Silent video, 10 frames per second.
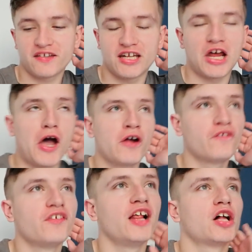and
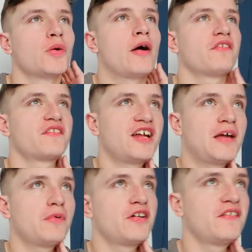hopefully I'll go out
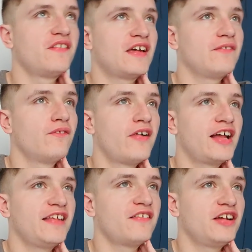today because it's like
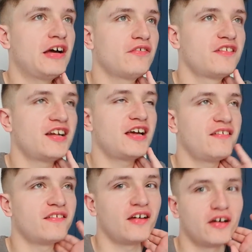really sunny out today,
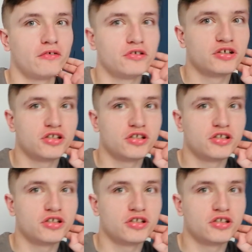so